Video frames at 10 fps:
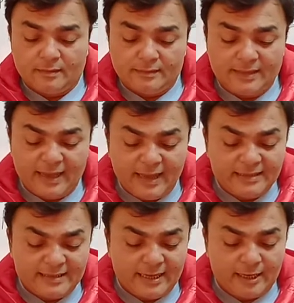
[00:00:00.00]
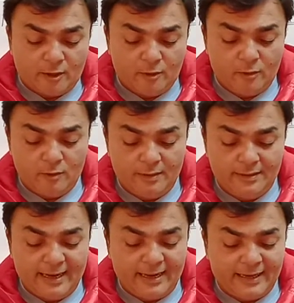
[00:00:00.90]
These
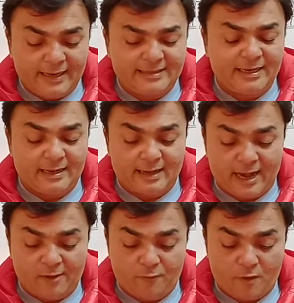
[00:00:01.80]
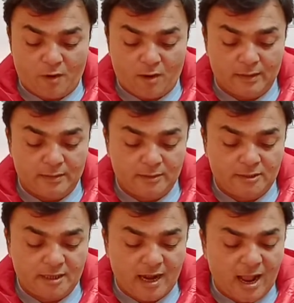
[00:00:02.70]
include decrease in rainfall,
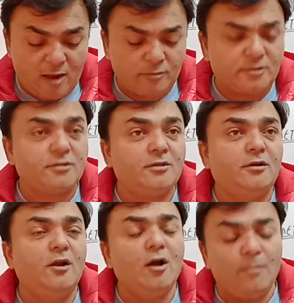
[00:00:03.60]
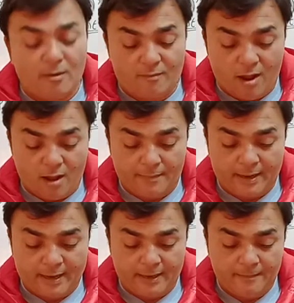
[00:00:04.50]
drought, global
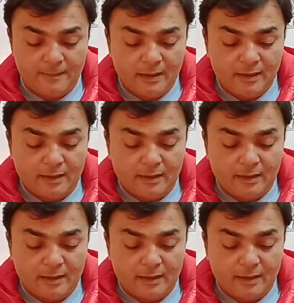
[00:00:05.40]
warming,